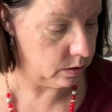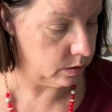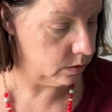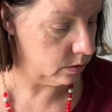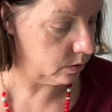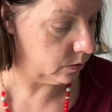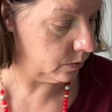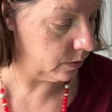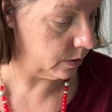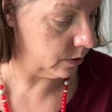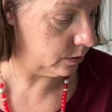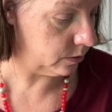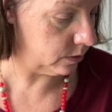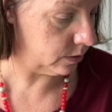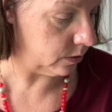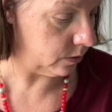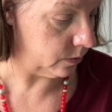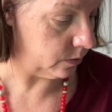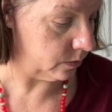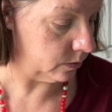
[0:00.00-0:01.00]
So there's
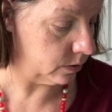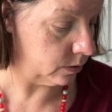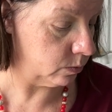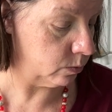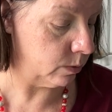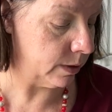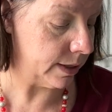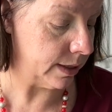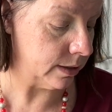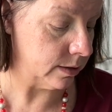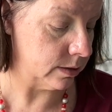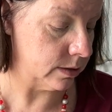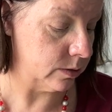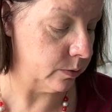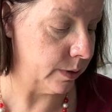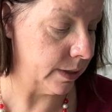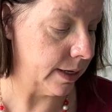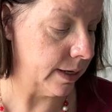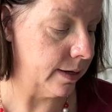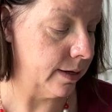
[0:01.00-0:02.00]
those. What else do we
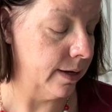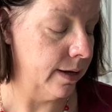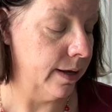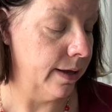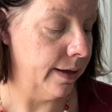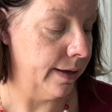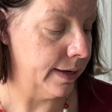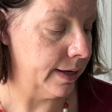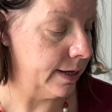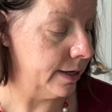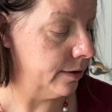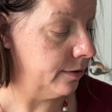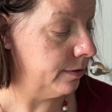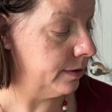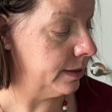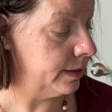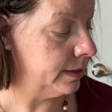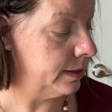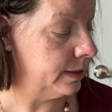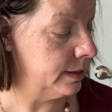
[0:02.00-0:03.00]
get? Here
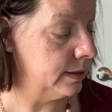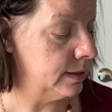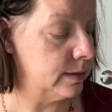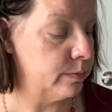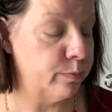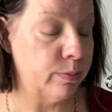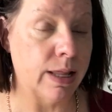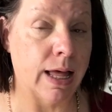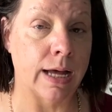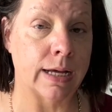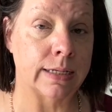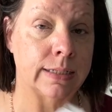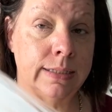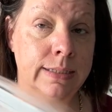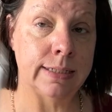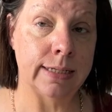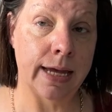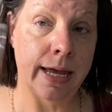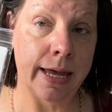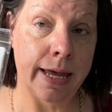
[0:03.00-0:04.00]
is block
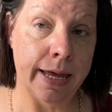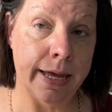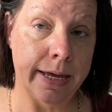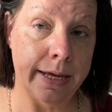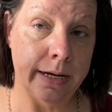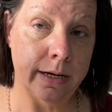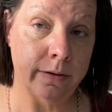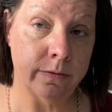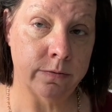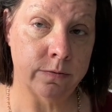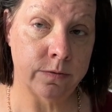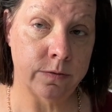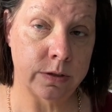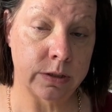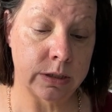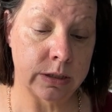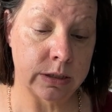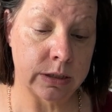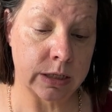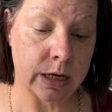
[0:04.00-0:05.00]
10 of
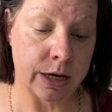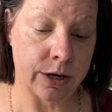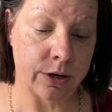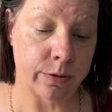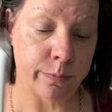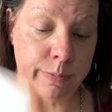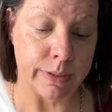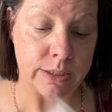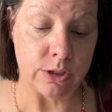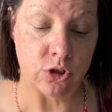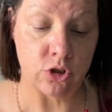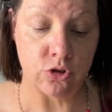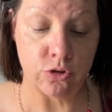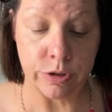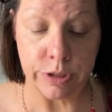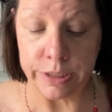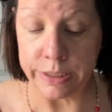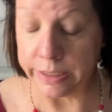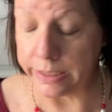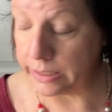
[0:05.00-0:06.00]
Designer
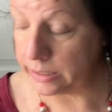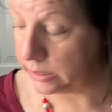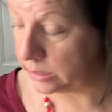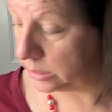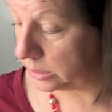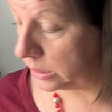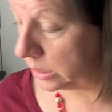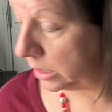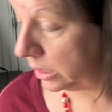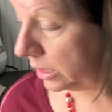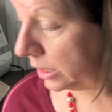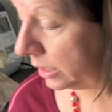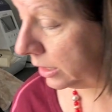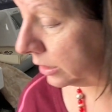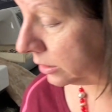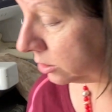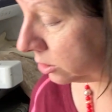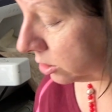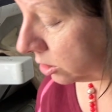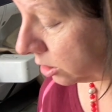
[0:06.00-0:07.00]
Mystery.
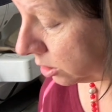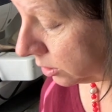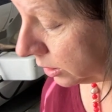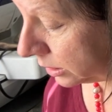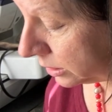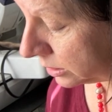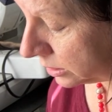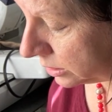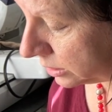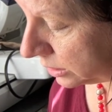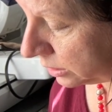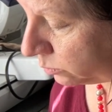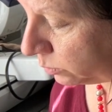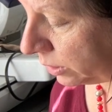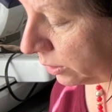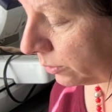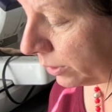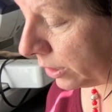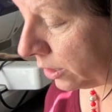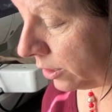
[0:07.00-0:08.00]
So let's see where
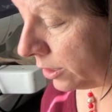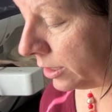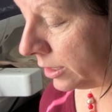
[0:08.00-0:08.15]
we are in